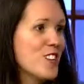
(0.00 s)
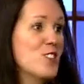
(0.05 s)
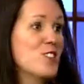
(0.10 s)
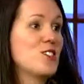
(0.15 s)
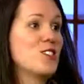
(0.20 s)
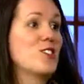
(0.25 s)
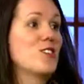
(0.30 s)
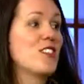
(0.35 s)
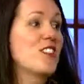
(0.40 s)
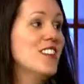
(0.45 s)

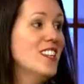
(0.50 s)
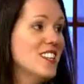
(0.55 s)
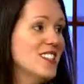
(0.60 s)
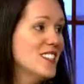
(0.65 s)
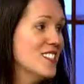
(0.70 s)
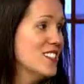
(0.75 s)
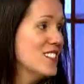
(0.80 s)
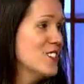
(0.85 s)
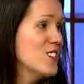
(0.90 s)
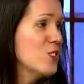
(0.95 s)
So this
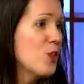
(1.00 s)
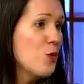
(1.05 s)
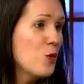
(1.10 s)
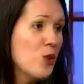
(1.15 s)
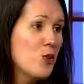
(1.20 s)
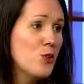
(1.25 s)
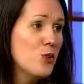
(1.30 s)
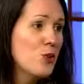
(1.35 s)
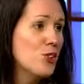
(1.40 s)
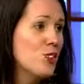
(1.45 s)
is so
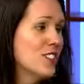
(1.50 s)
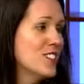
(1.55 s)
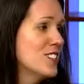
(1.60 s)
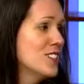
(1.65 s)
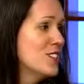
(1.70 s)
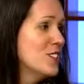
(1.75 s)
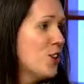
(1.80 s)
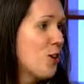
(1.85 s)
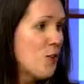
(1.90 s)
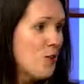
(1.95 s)
cool,
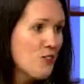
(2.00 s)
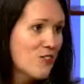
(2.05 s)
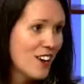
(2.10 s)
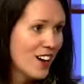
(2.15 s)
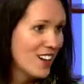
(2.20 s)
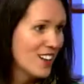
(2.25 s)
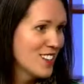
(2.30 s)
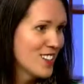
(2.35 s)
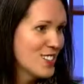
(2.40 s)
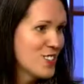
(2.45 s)
so
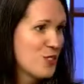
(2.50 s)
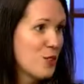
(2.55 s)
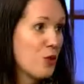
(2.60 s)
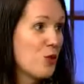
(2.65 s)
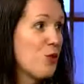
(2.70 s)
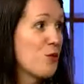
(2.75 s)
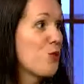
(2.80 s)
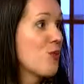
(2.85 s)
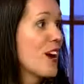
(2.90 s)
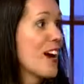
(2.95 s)
fun, so
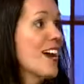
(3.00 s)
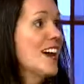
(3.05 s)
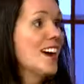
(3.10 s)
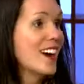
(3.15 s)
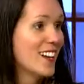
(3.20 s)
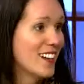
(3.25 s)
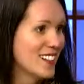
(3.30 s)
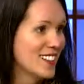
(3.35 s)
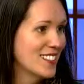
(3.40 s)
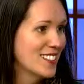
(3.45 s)

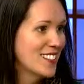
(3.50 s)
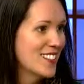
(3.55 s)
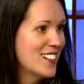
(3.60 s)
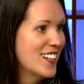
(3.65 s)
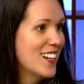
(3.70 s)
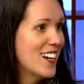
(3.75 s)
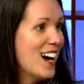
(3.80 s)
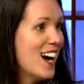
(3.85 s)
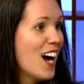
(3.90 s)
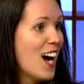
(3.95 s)
grand.
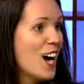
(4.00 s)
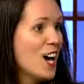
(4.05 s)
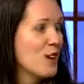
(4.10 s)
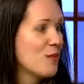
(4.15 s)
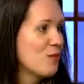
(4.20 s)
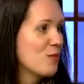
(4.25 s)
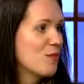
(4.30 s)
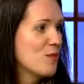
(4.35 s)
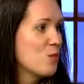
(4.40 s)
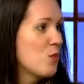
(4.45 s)

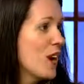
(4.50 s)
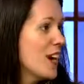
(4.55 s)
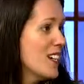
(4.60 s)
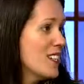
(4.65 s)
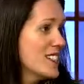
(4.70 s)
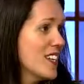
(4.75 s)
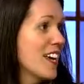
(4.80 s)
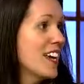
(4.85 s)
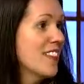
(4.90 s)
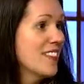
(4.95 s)
Way to
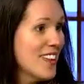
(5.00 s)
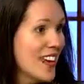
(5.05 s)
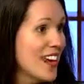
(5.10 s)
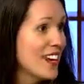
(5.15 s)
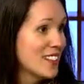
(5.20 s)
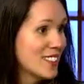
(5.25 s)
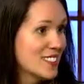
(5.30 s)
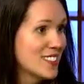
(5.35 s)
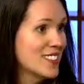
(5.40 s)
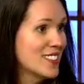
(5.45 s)
say
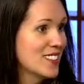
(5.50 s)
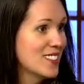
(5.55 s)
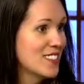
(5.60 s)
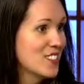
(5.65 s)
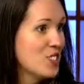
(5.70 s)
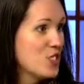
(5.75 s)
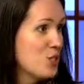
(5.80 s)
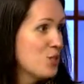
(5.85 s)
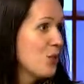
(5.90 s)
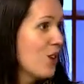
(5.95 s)
thanks
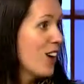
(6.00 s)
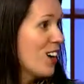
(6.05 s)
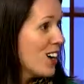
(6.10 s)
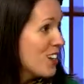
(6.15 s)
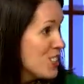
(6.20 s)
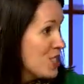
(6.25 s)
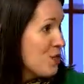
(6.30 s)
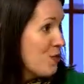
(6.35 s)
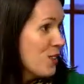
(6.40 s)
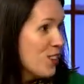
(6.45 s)
to our
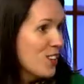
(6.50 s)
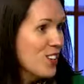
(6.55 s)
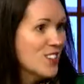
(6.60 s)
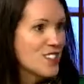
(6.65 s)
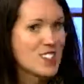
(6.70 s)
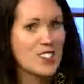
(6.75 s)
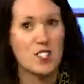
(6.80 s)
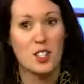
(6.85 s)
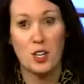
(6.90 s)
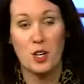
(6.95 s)

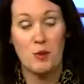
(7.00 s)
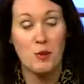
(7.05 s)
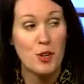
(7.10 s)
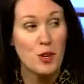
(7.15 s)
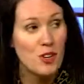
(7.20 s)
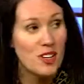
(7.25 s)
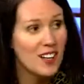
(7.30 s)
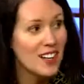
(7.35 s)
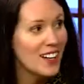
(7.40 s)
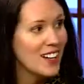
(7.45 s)
customers, to the
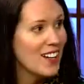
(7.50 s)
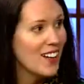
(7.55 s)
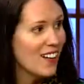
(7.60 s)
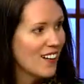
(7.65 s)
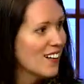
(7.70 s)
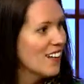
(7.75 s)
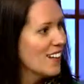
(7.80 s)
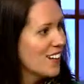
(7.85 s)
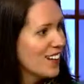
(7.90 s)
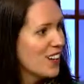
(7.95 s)
community,
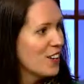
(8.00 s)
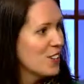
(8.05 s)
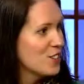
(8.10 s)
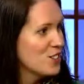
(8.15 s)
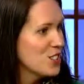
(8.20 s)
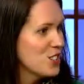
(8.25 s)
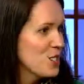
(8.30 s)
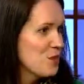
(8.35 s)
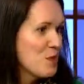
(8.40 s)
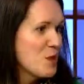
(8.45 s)
you know,
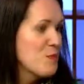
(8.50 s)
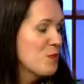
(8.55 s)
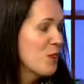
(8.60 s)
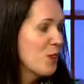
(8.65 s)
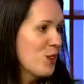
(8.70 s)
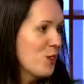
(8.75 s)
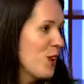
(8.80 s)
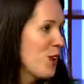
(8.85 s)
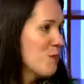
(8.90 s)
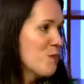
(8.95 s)
just the
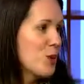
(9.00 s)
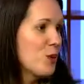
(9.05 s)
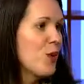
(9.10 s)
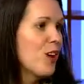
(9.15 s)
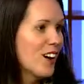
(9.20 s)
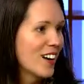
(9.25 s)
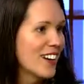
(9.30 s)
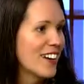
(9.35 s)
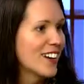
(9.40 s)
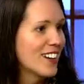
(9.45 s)
people around
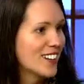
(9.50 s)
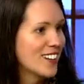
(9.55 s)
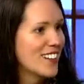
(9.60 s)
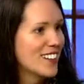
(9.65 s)
Milwaukee.